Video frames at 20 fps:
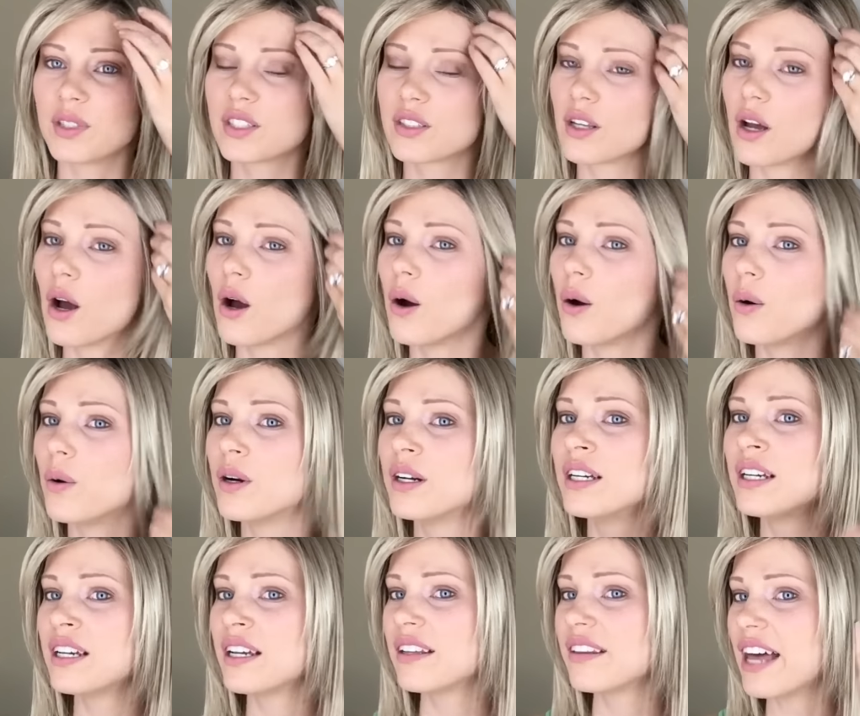So
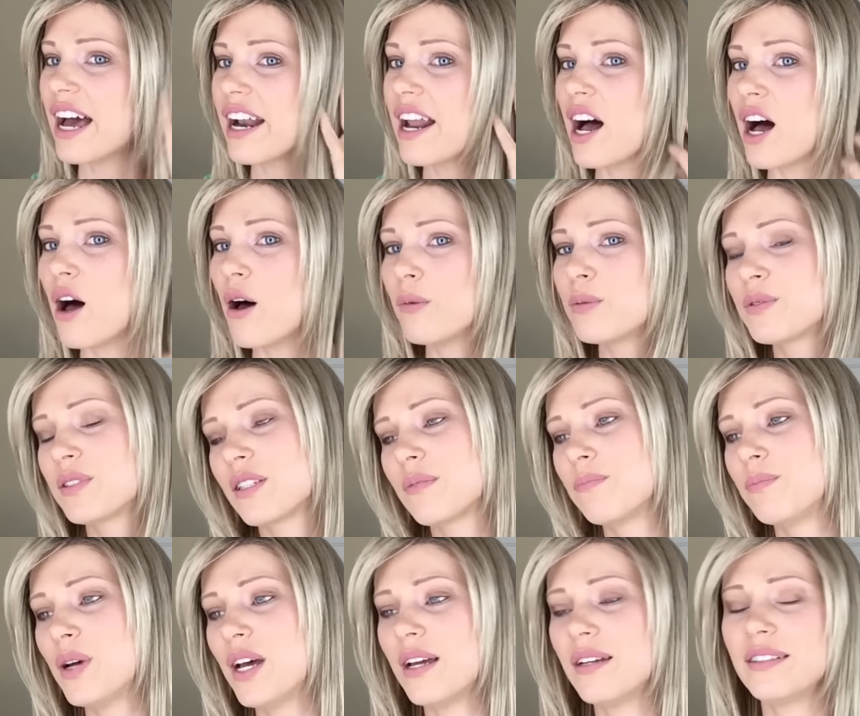that helps.
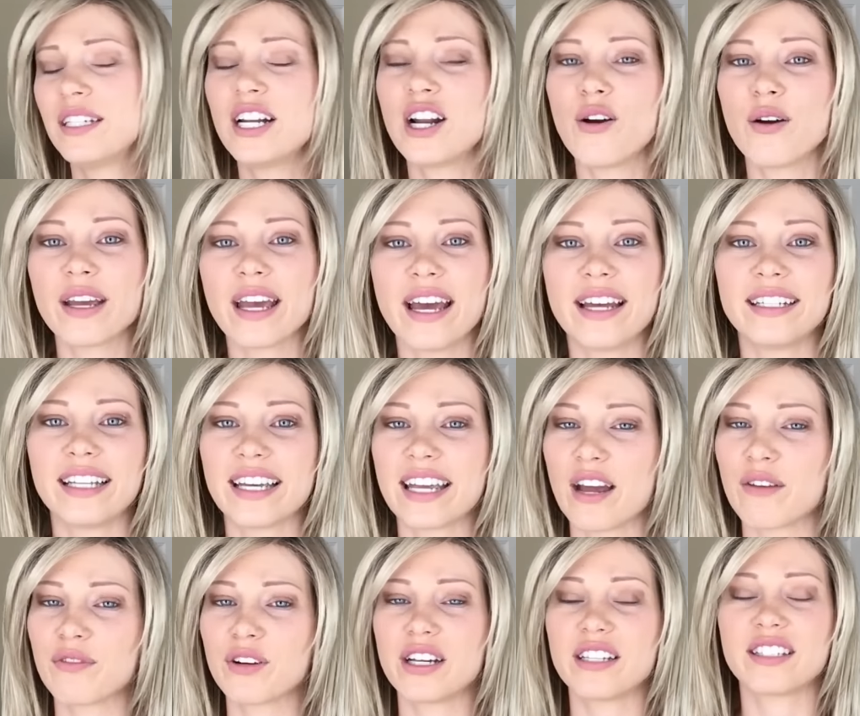But you know, again, like
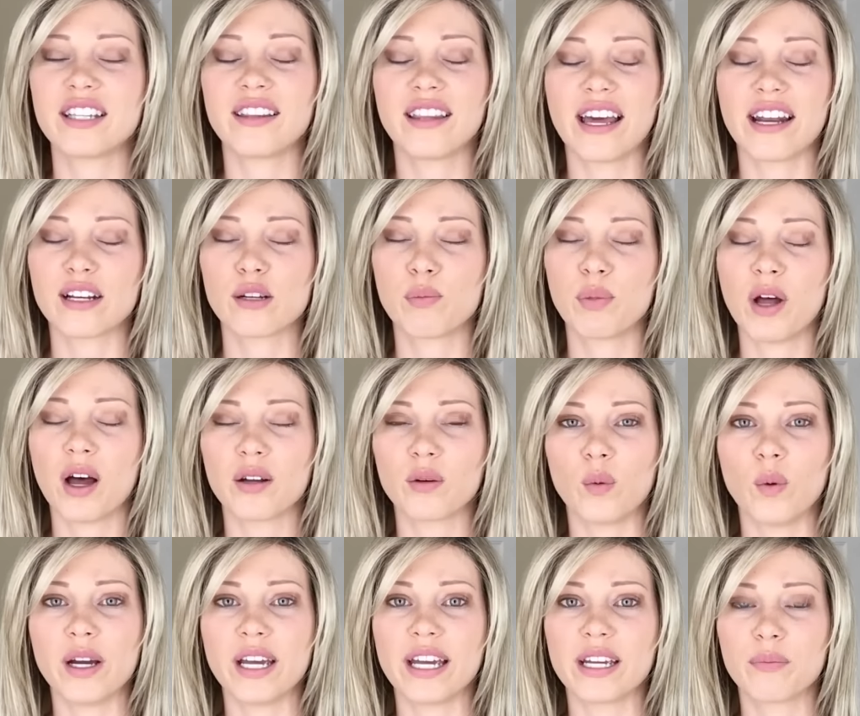every synthetic
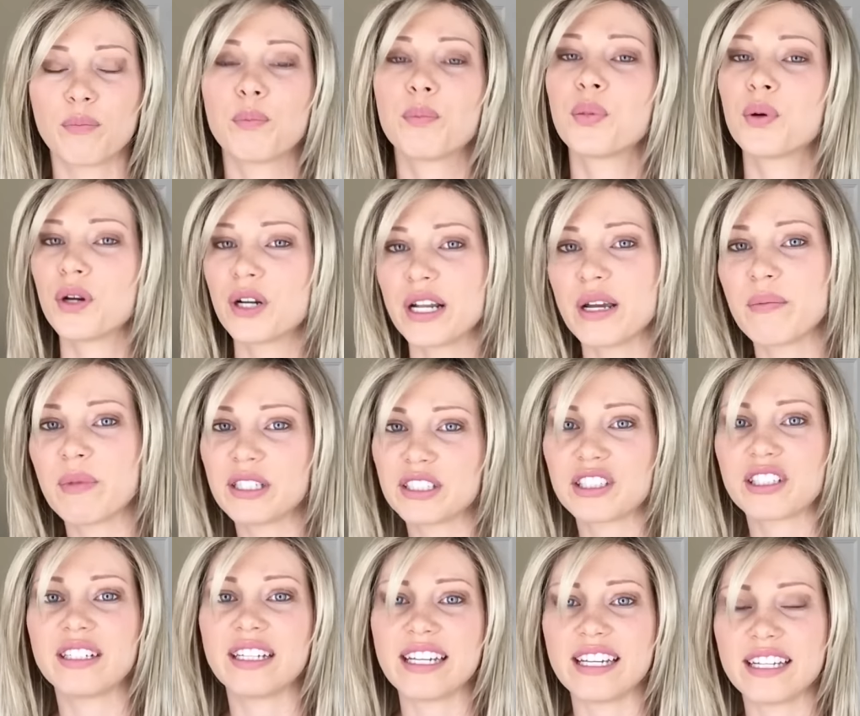blonde wig pretty
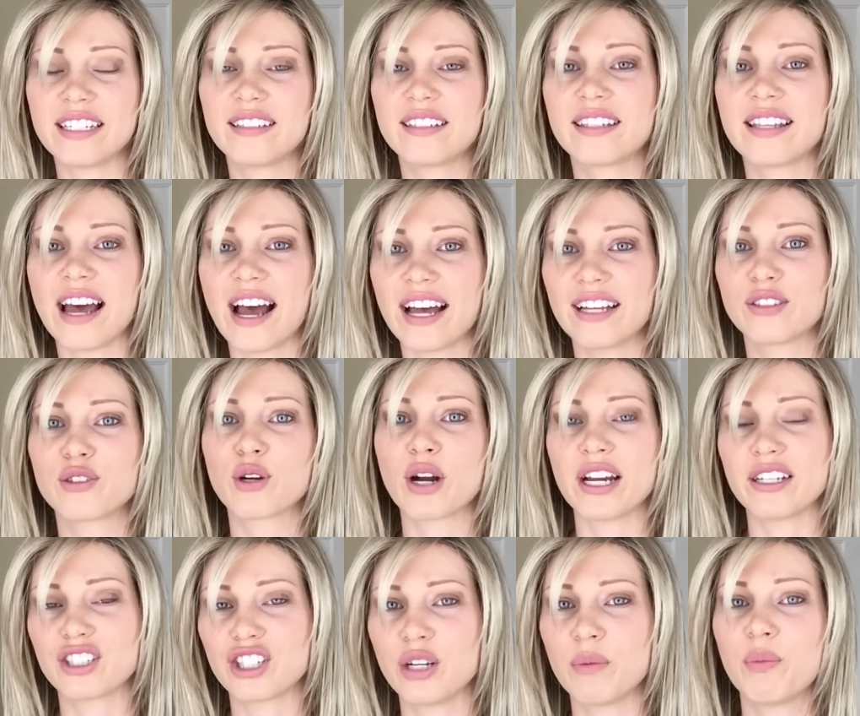much needs that
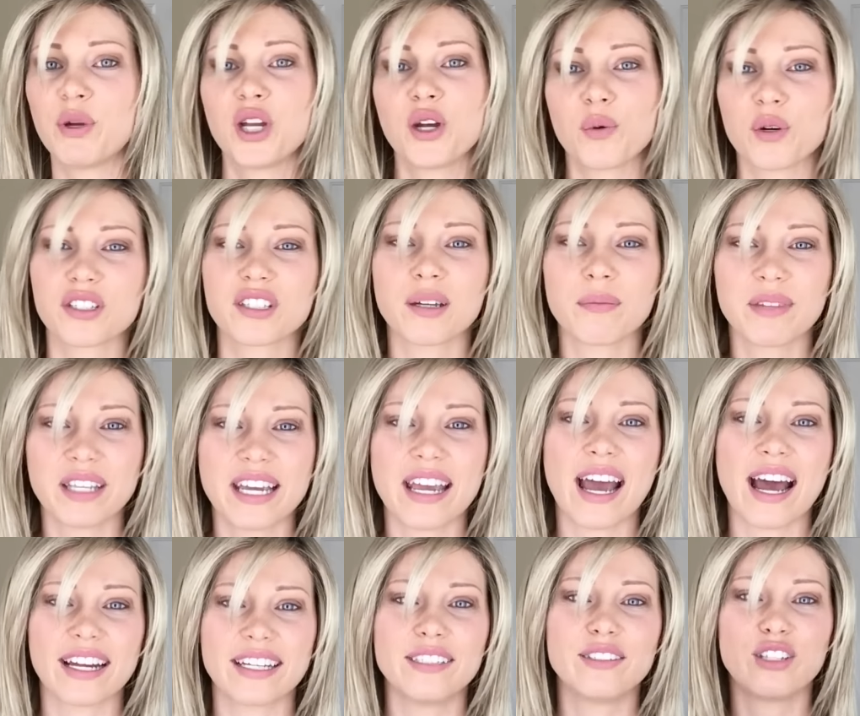dry shampoo or something
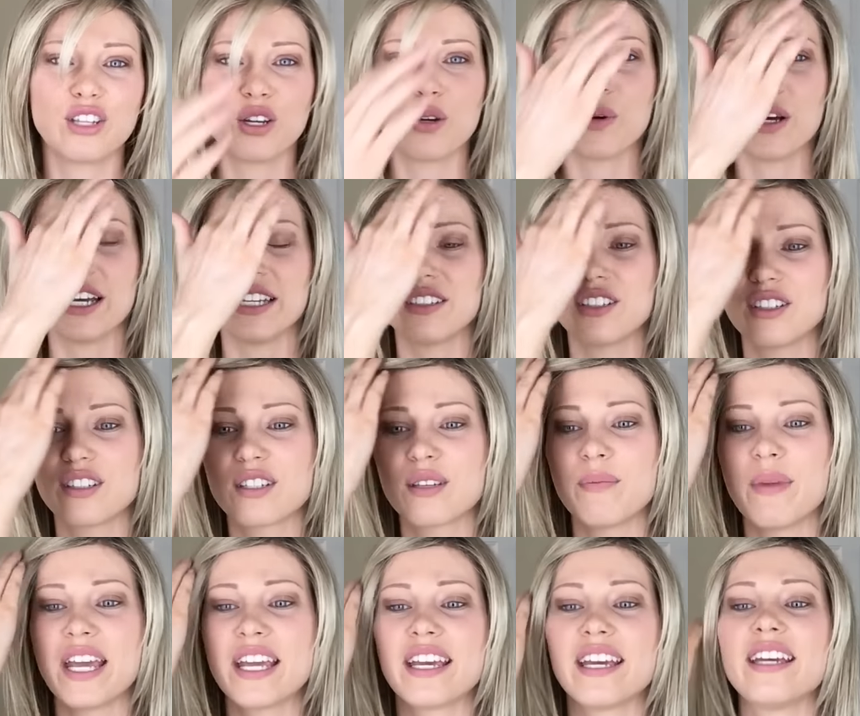added to it just to
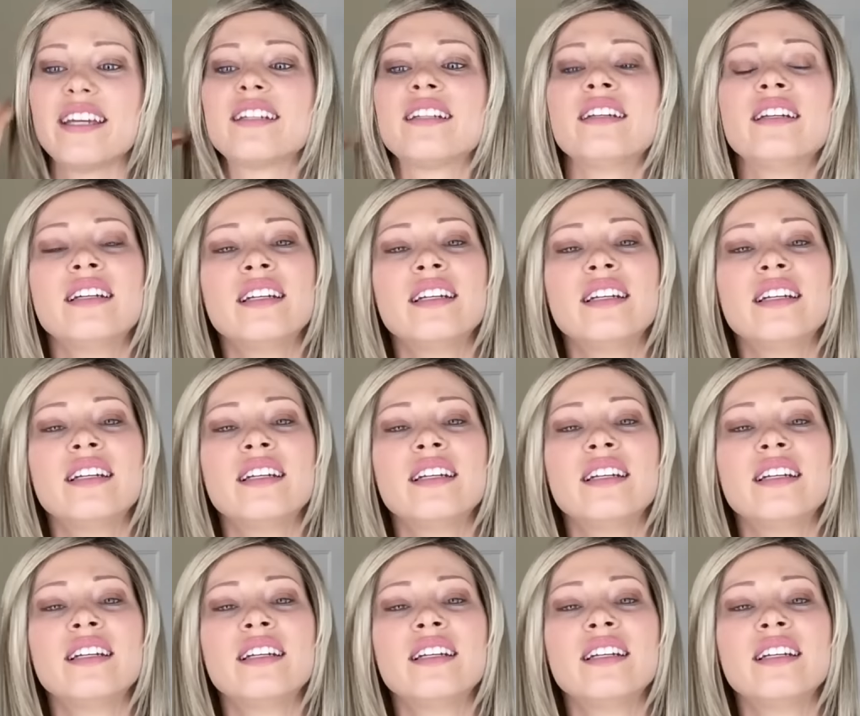make it